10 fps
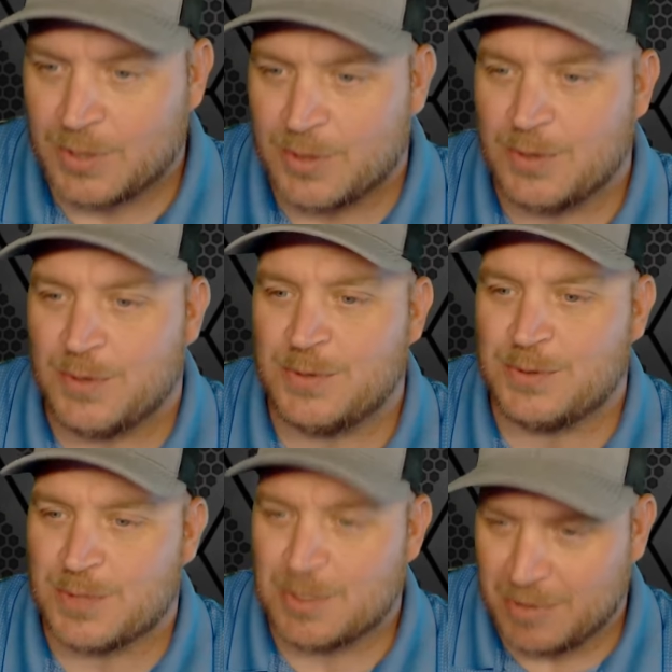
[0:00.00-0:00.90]
who's
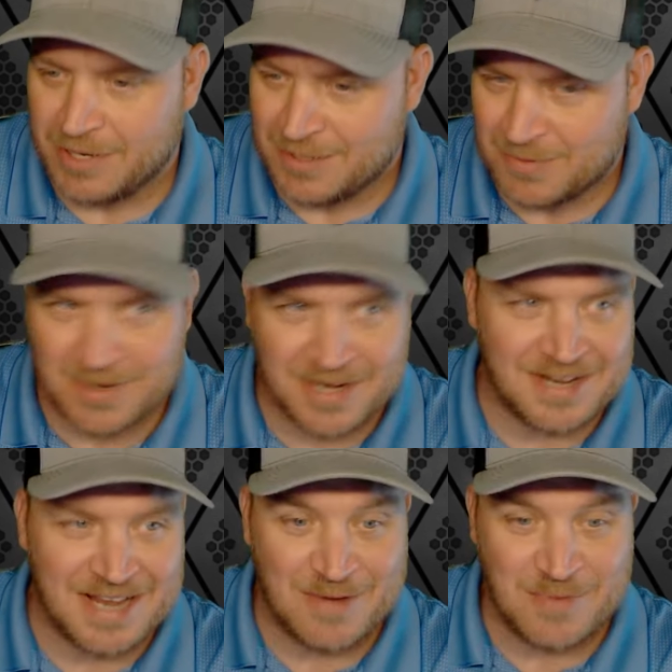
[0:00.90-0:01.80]
going to put in the work
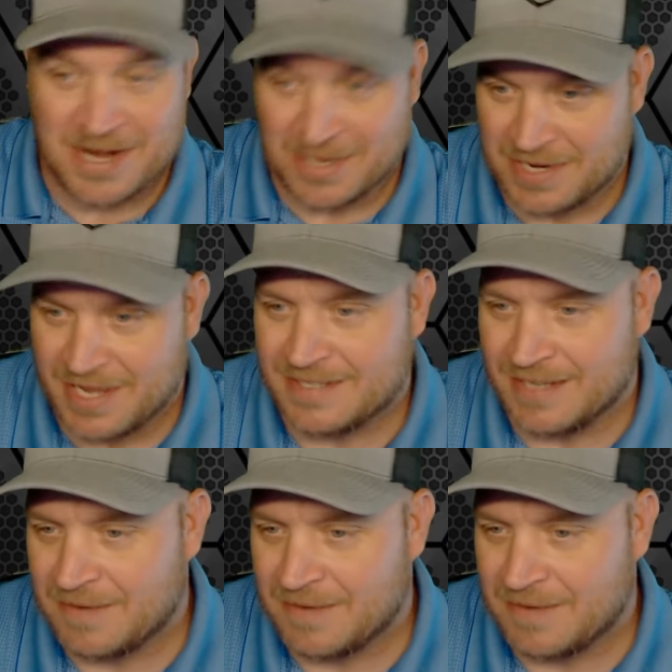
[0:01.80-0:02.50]
and write a good essay.